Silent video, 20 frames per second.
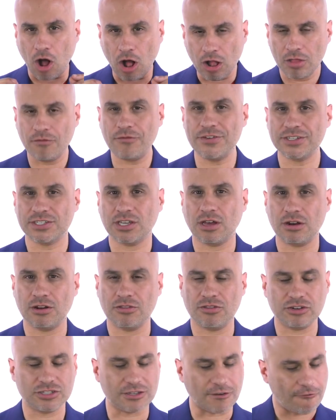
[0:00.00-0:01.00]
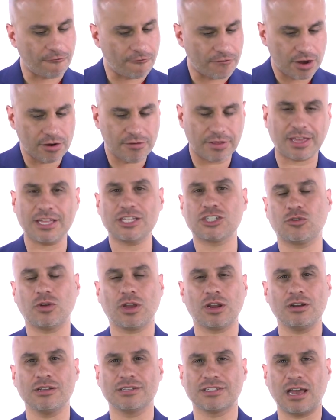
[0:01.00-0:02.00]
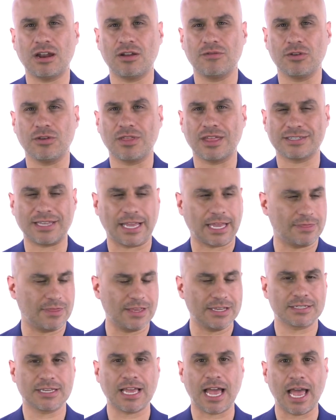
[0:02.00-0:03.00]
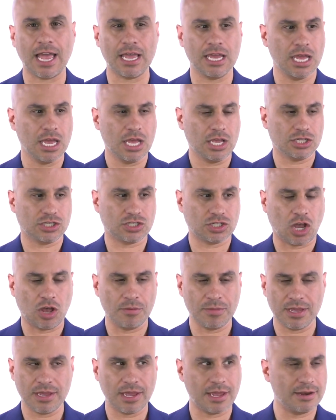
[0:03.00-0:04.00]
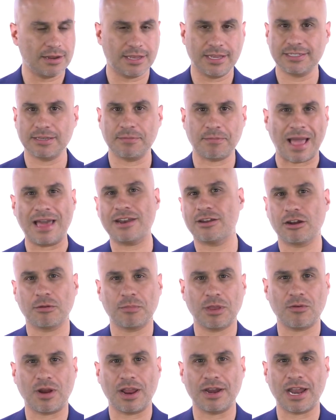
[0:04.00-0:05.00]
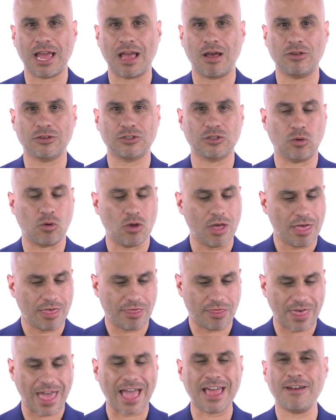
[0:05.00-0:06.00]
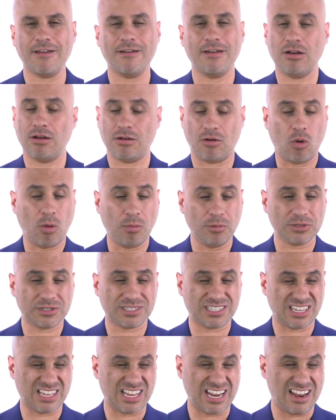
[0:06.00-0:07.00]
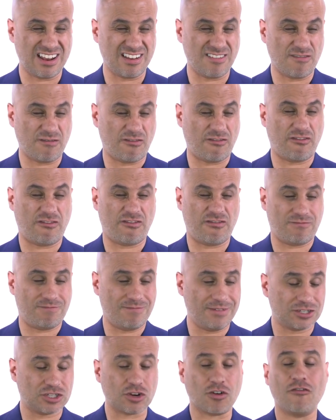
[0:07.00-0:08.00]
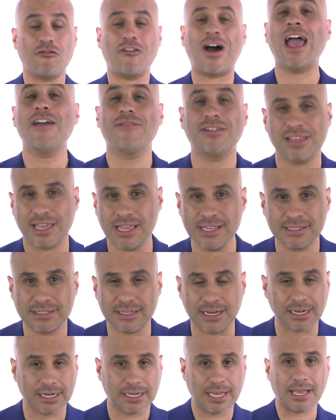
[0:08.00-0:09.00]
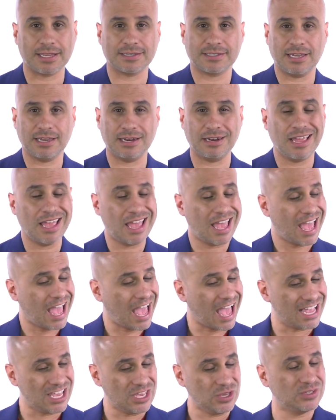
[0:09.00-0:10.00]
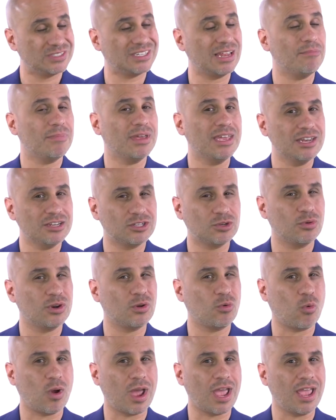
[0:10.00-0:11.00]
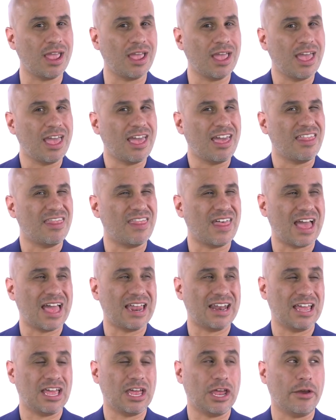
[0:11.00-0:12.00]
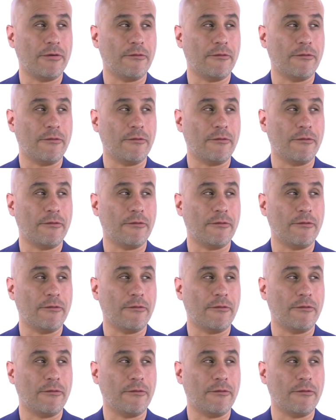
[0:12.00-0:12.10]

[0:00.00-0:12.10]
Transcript: all of a sudden there's a fear that gets triggered inside of you that's like, this guy saw me and he's abandoning me right now. So that almost survival instinct kicks in, and you step into in a way that